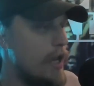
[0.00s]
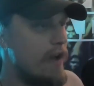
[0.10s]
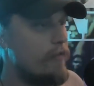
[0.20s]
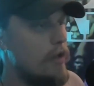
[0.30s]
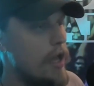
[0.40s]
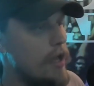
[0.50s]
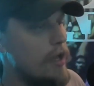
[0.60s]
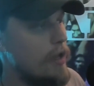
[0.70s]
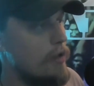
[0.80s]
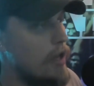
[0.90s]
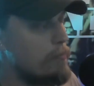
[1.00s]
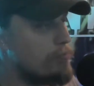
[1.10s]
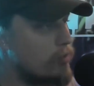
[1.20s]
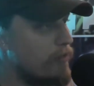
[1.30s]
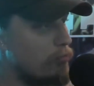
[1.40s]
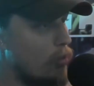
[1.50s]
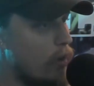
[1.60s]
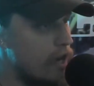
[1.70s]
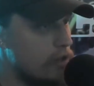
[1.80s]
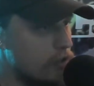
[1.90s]
have a brief but
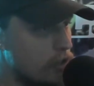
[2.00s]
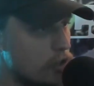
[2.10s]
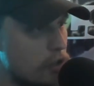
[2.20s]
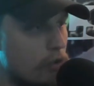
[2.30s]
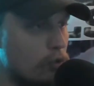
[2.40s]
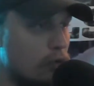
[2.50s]
wider discussion that will